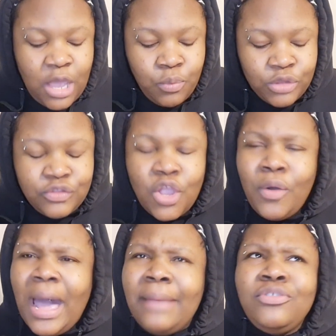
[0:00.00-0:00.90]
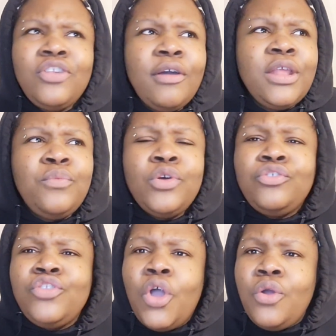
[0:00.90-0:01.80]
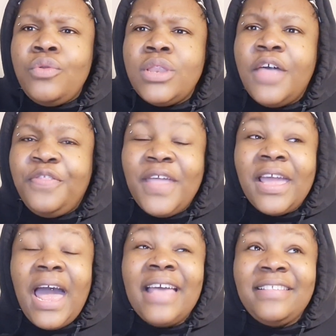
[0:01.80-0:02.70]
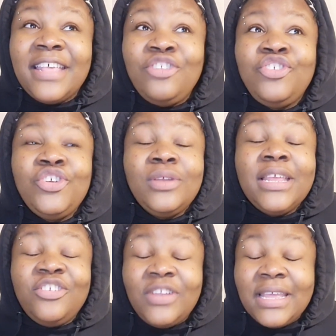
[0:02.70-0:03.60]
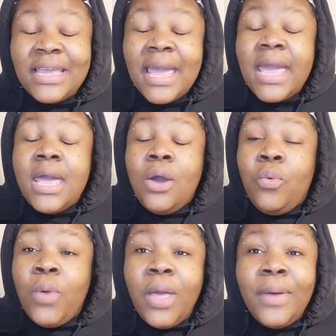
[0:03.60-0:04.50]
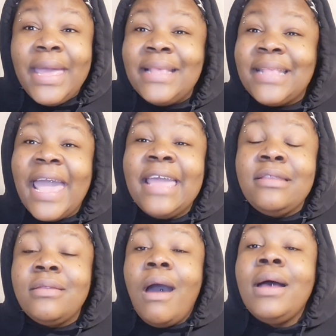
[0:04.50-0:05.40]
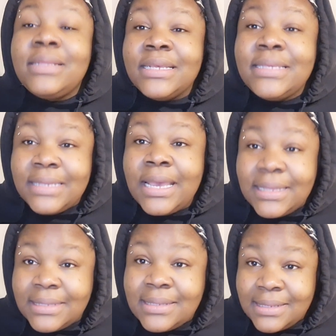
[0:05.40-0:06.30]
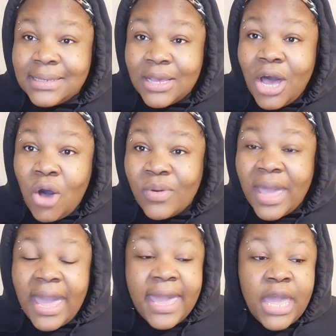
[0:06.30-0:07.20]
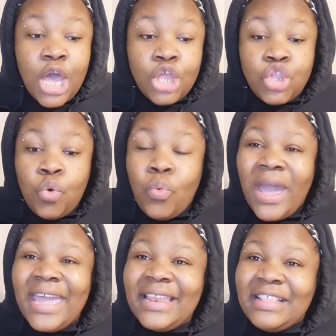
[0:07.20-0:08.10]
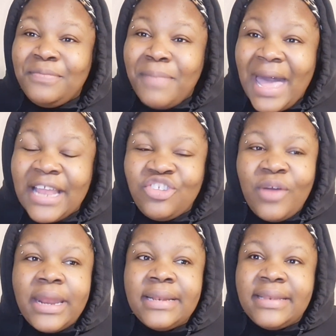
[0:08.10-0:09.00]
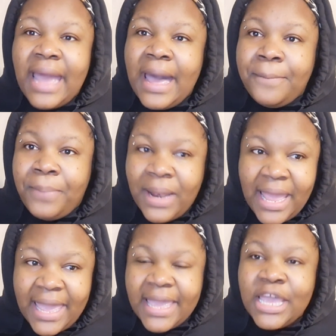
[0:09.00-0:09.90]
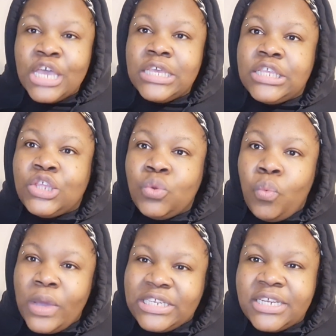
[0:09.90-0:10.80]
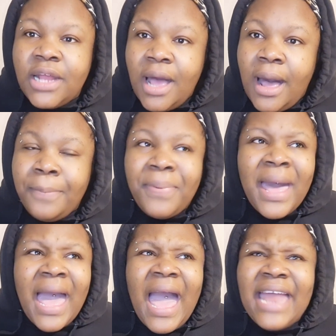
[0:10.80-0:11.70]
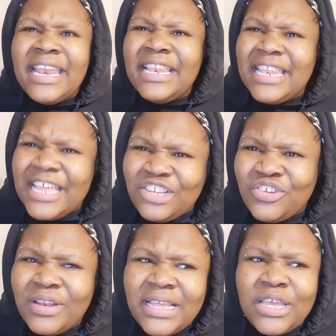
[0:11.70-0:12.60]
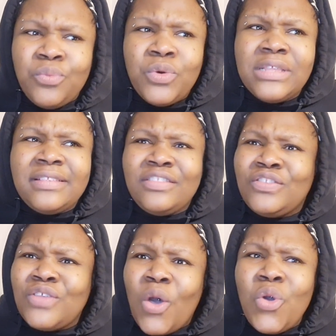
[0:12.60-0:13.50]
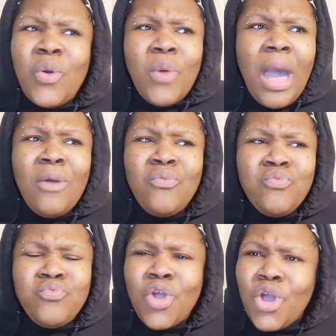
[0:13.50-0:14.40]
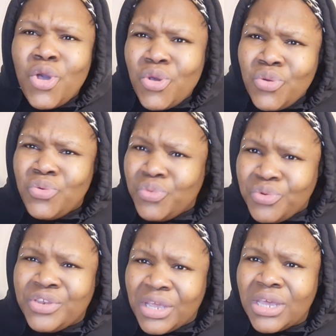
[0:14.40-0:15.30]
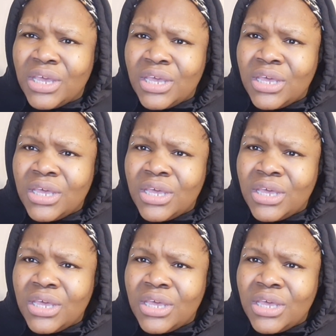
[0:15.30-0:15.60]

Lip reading: There was no, I'm sorry, there was no nothing. I said to you, literally, Will is a narcissist. Okay, the way this man tried to downplay, switch it up, and literally was so rude